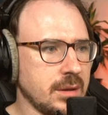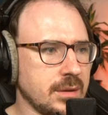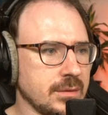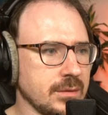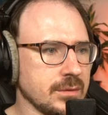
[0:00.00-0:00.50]

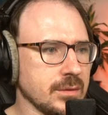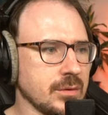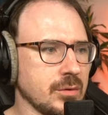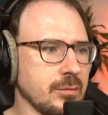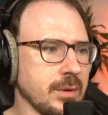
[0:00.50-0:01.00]

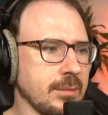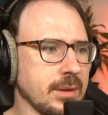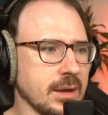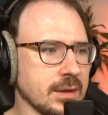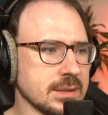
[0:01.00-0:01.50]
So maybe
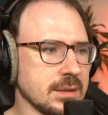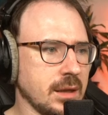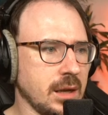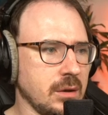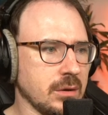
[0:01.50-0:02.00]
there are
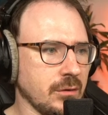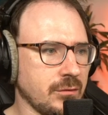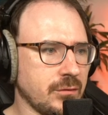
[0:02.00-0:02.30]
a lot of